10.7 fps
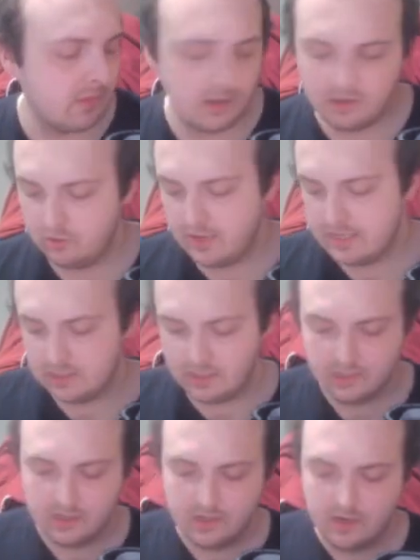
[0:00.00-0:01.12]
Crazy.
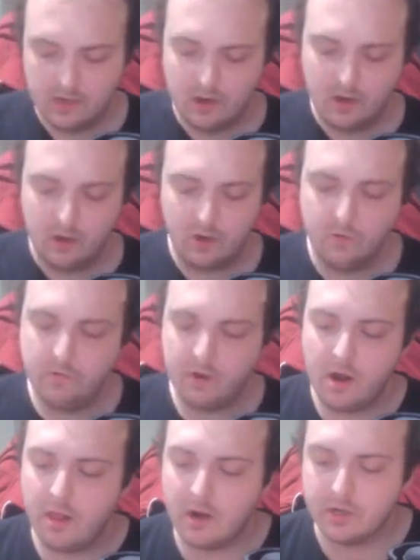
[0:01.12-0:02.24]

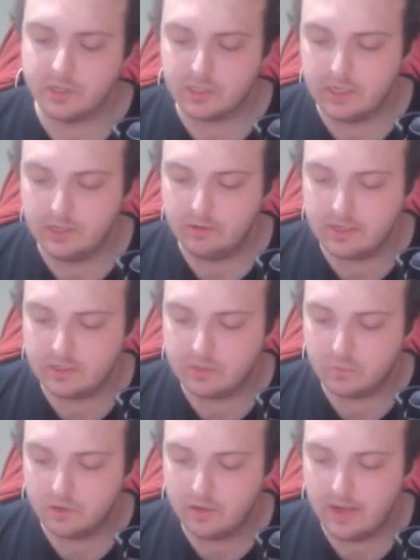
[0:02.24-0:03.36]
Overall, our secrets
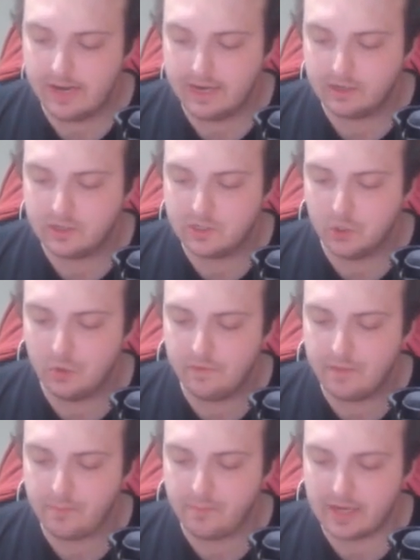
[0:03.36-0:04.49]
were like 2 of
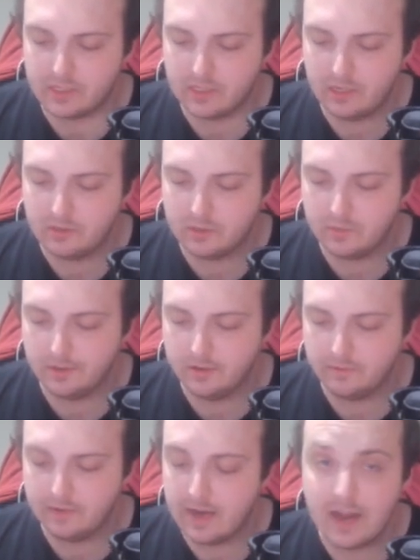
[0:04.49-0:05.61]
the best secrets we could
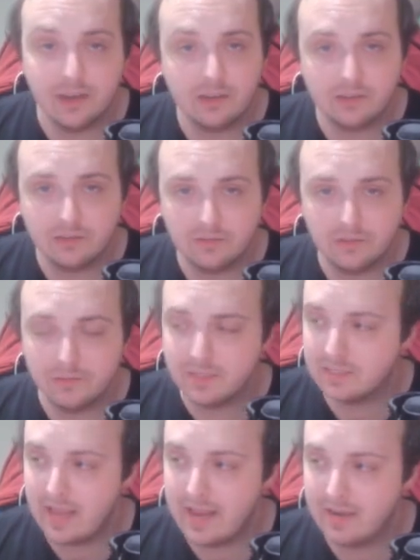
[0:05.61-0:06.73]
have gotten from the
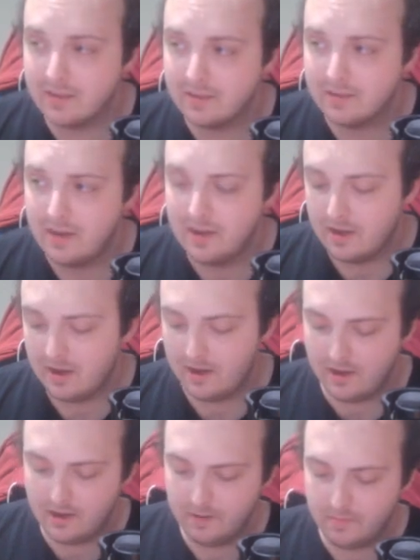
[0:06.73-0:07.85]
set.
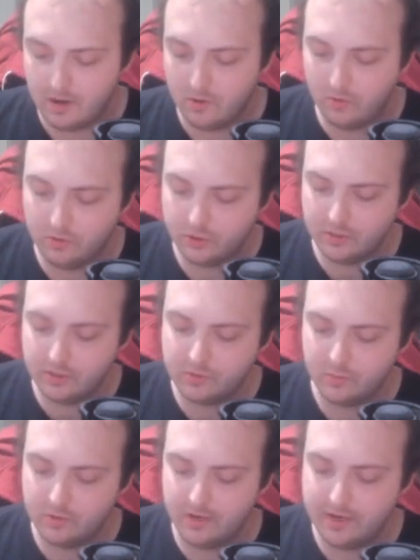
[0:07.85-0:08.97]
Our ultras
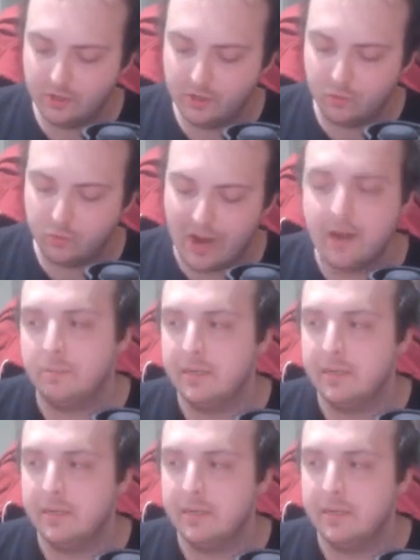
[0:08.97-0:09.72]
were incredibly